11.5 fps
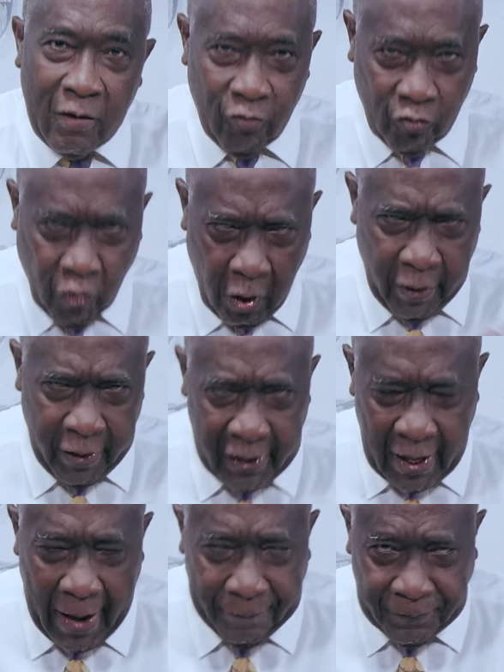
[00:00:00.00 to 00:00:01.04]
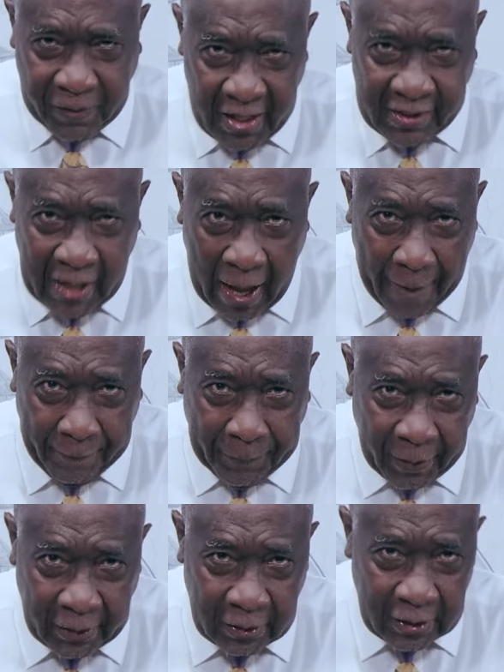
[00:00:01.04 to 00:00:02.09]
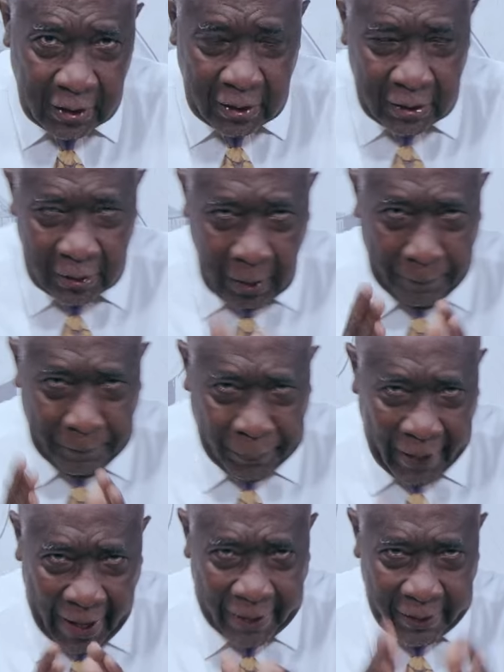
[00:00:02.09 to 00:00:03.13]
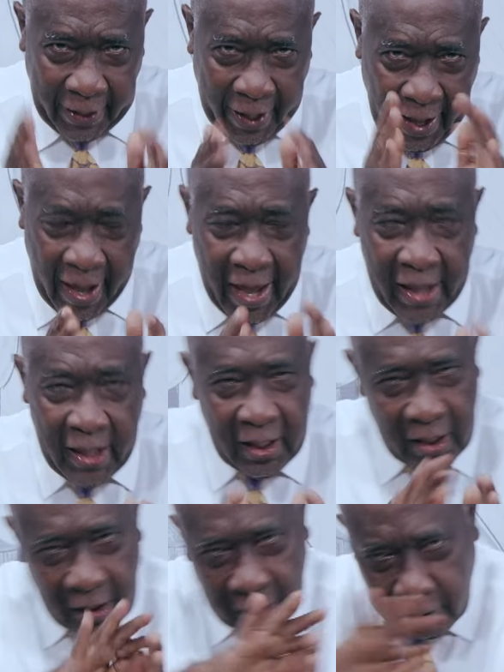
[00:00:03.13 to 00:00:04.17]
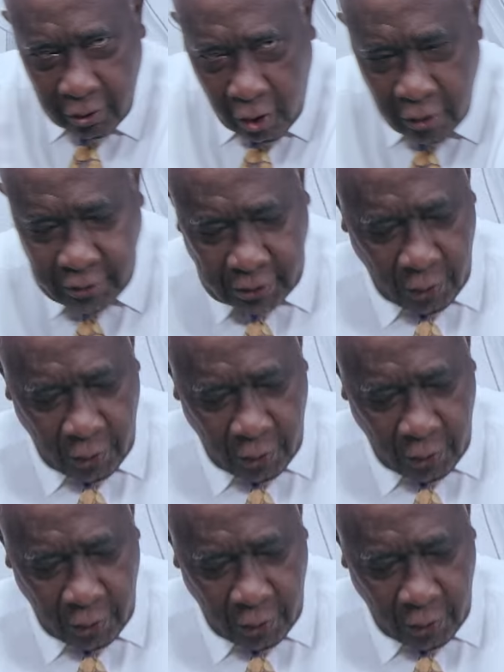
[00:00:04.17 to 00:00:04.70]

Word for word: growing up, things happen the plan A goes